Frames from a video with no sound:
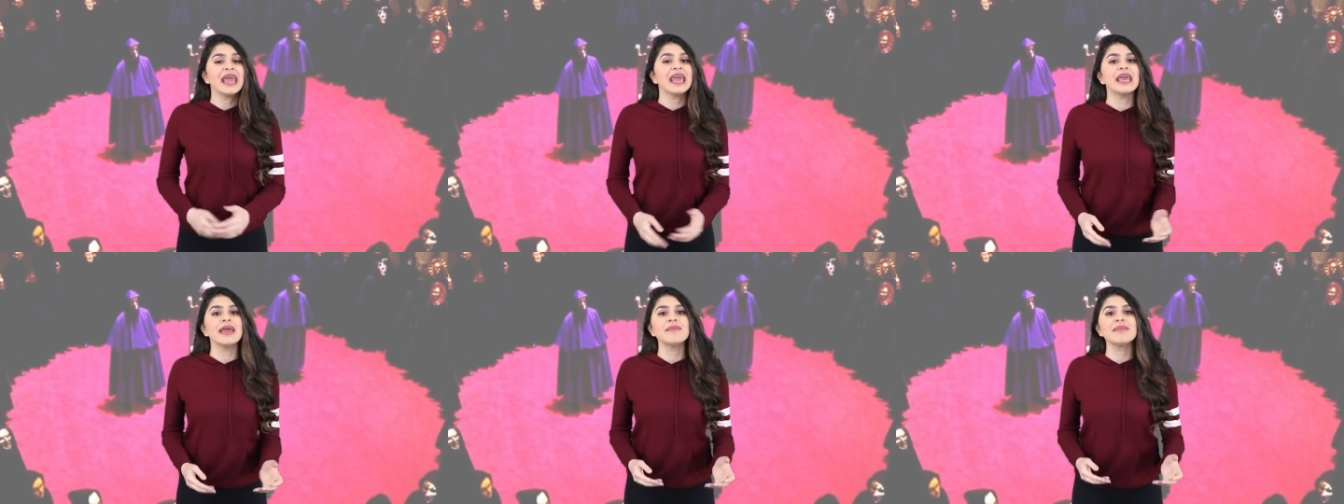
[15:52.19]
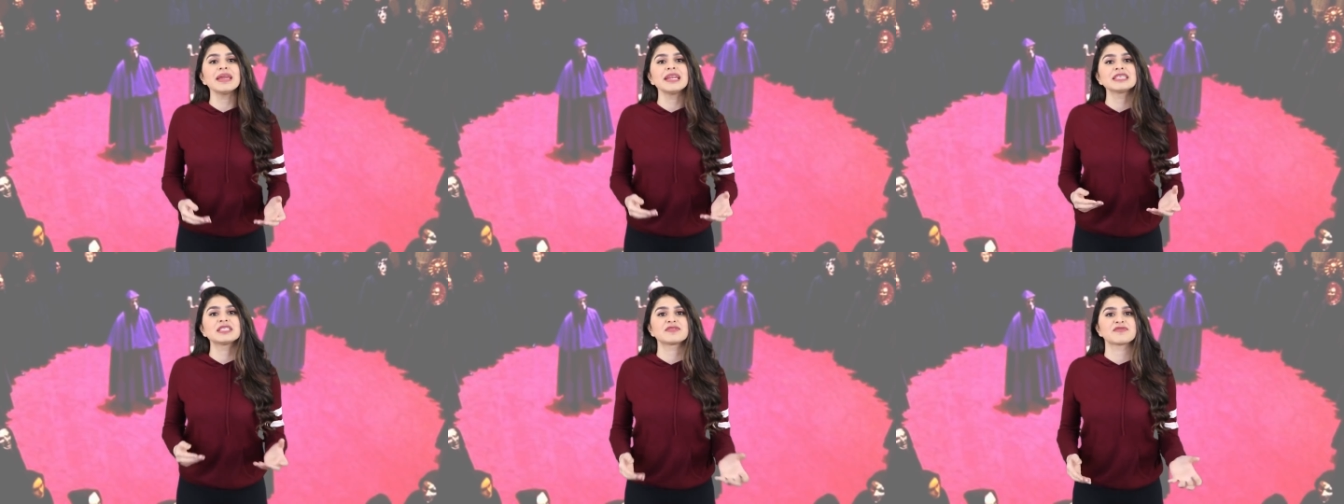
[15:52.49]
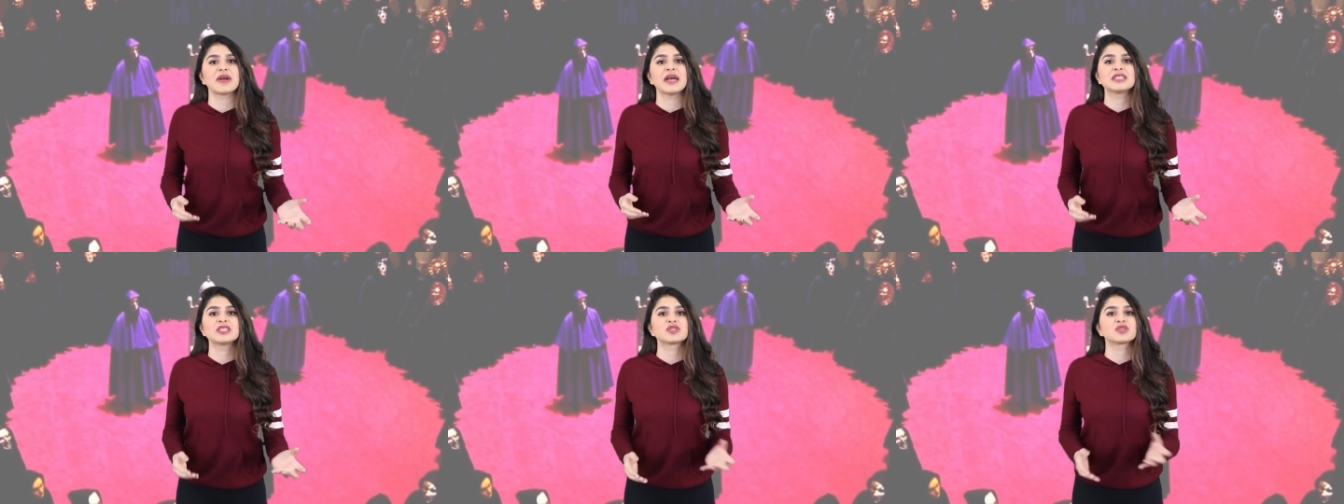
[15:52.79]
him and his
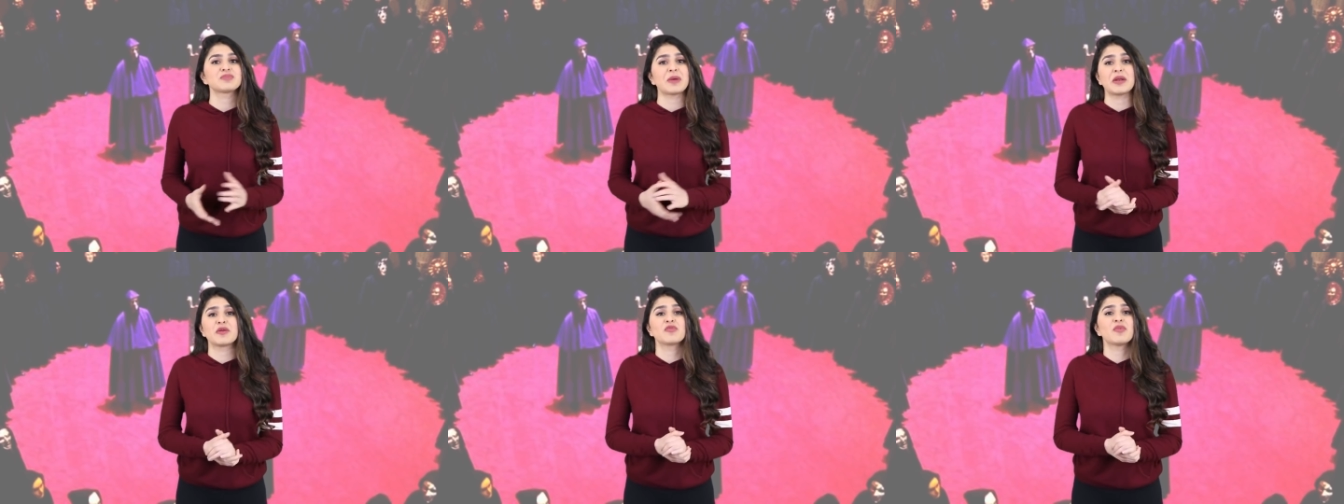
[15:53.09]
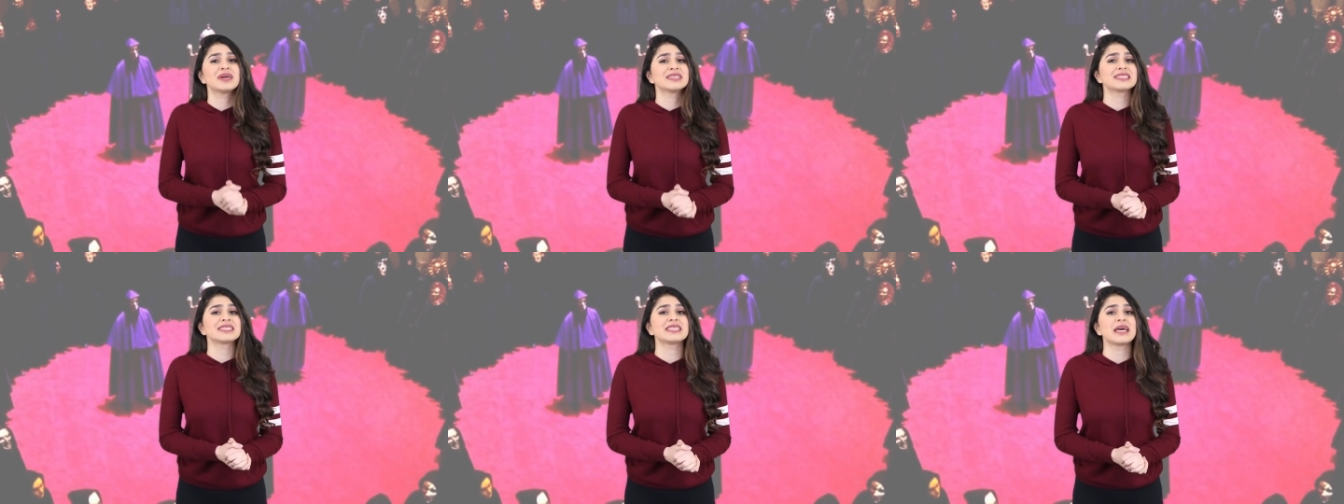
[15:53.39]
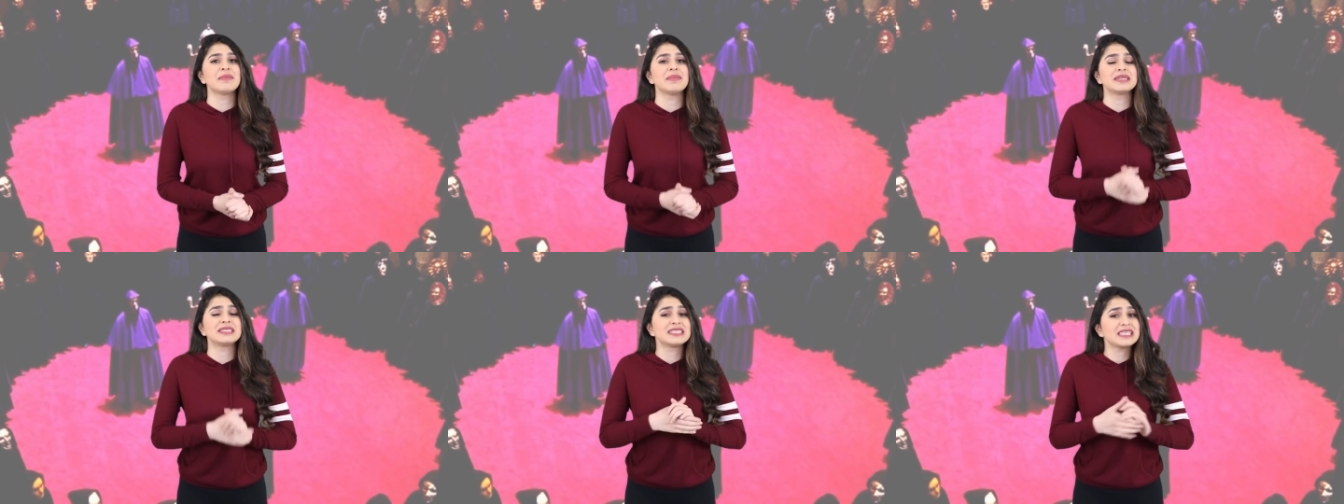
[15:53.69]
friends spent one
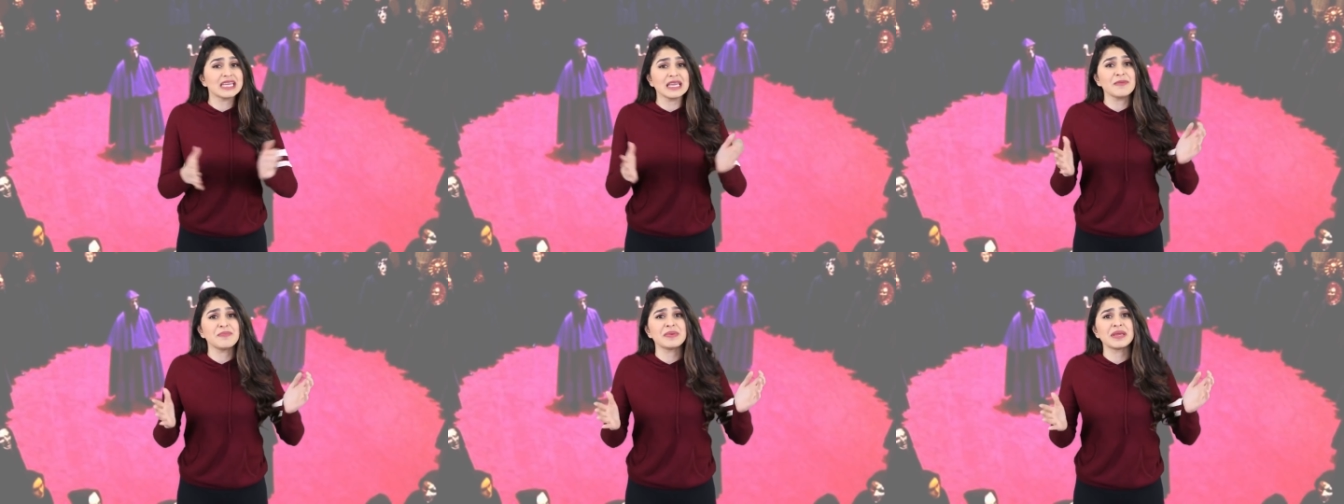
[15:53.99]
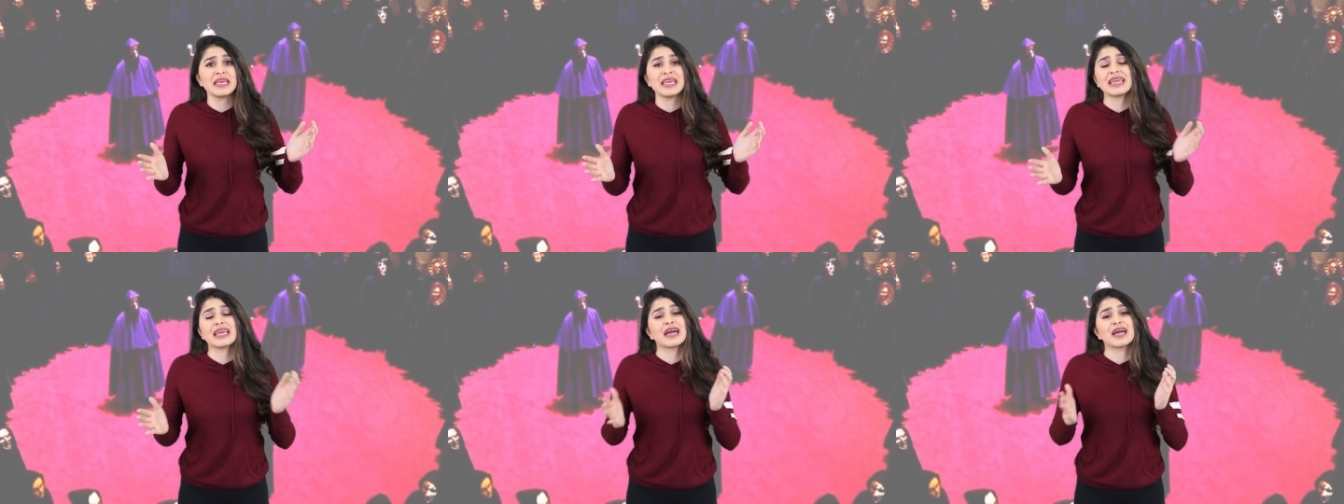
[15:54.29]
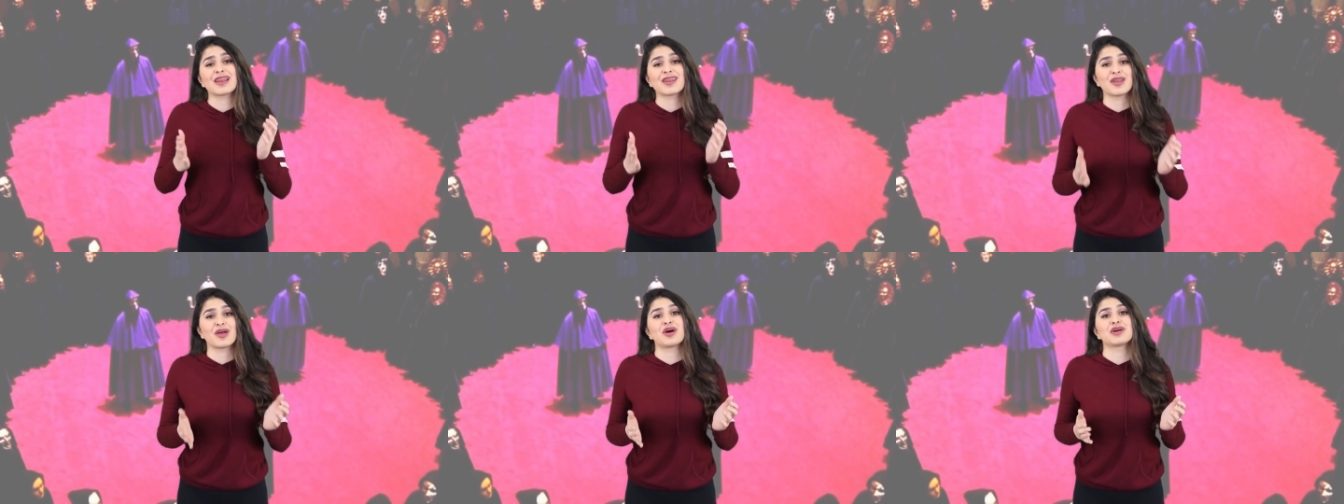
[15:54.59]
summer TPing
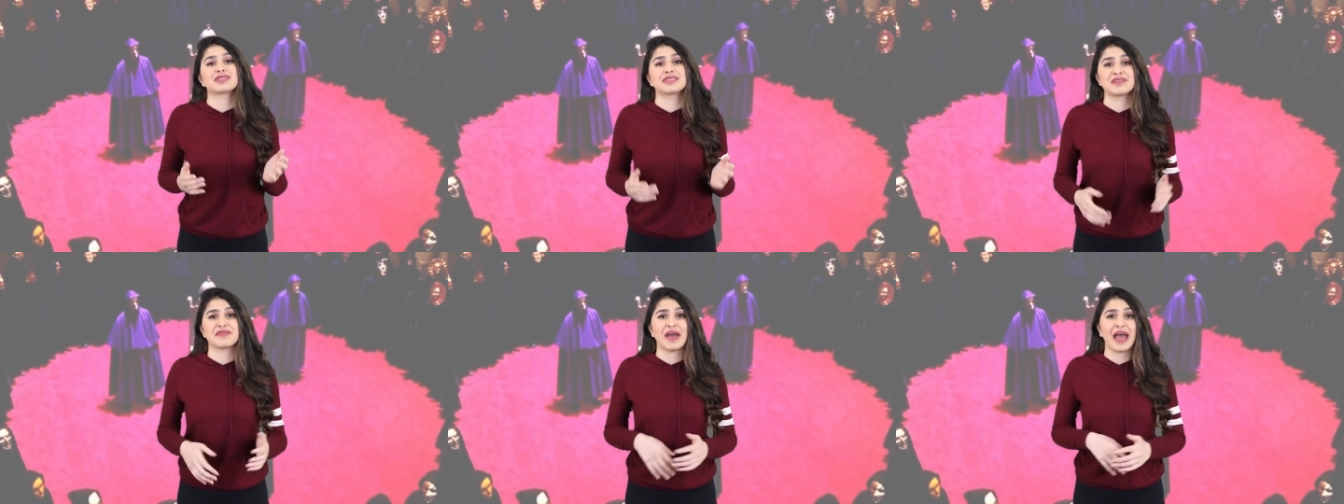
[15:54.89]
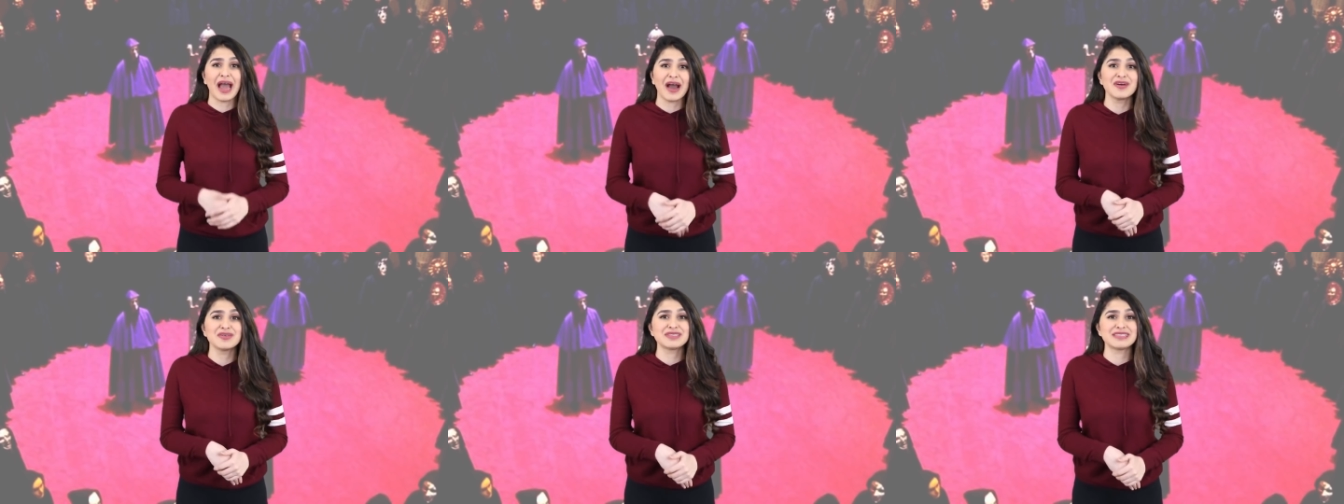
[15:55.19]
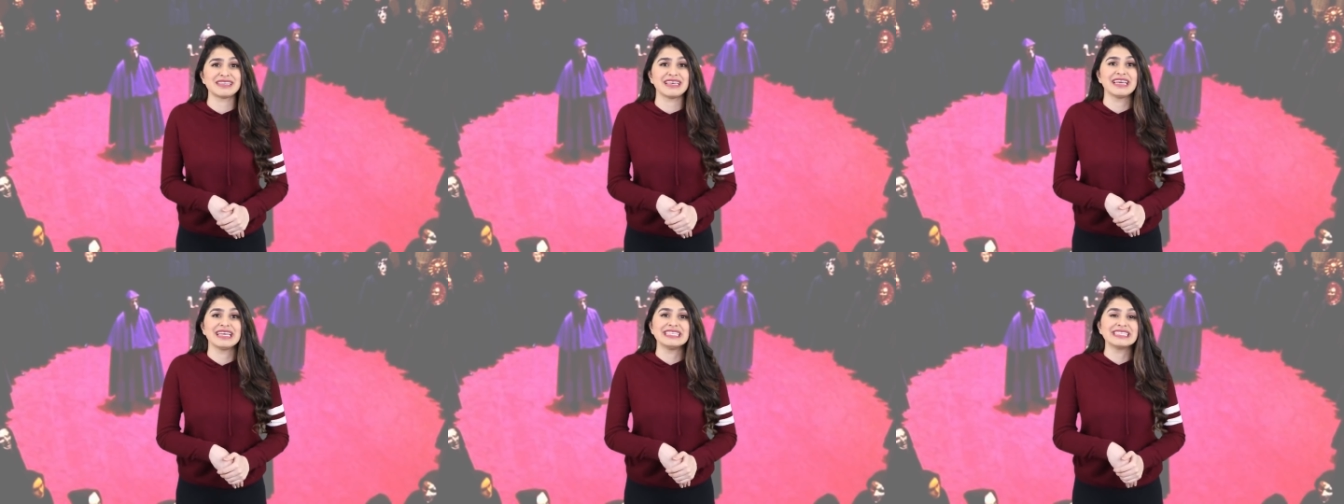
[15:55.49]
a lot of
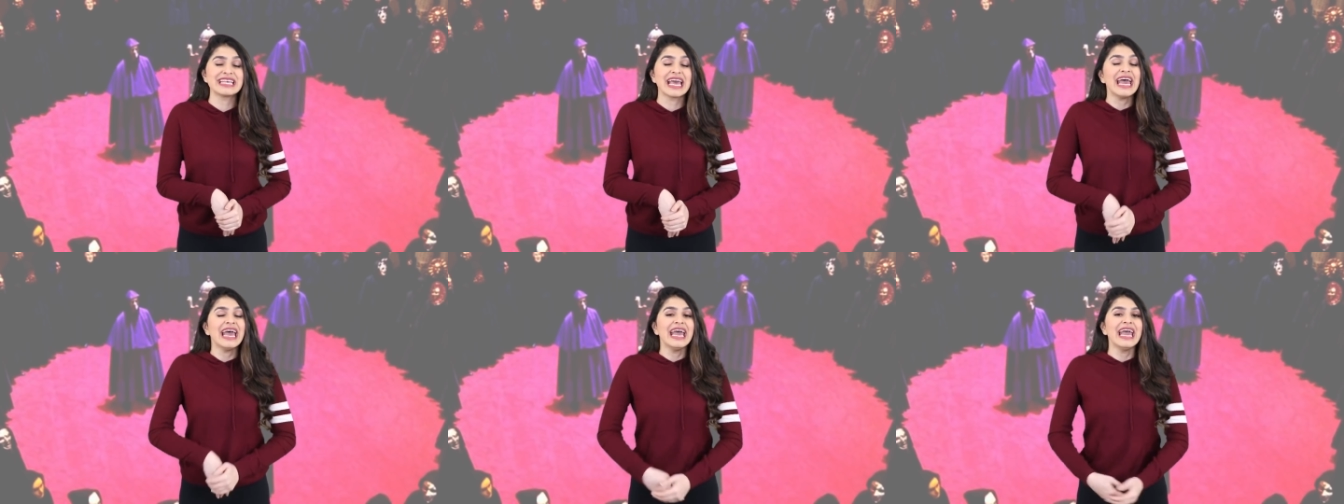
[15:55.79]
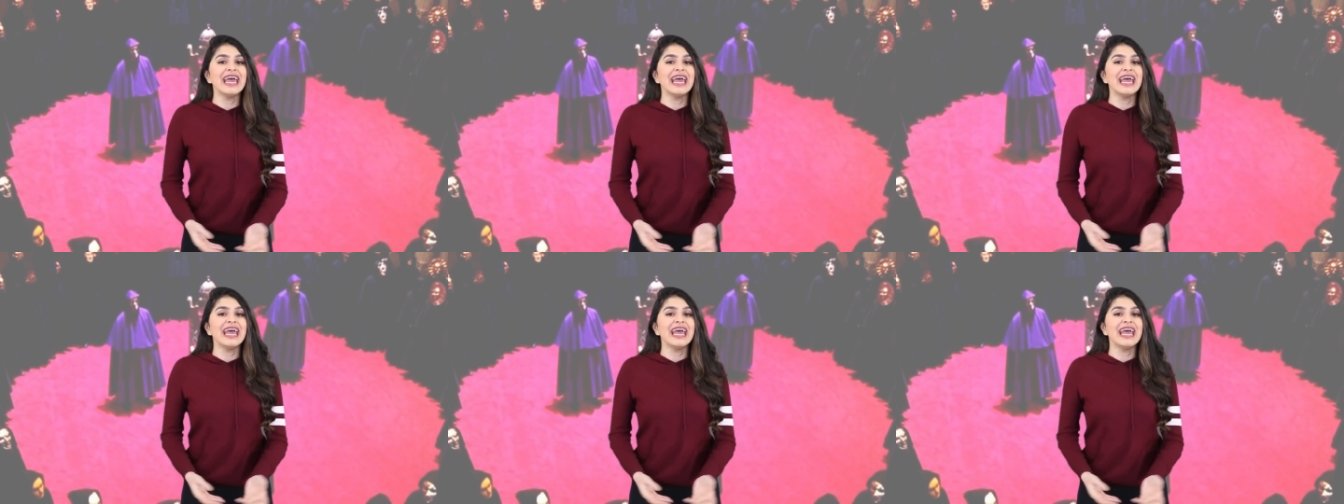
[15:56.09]
houses.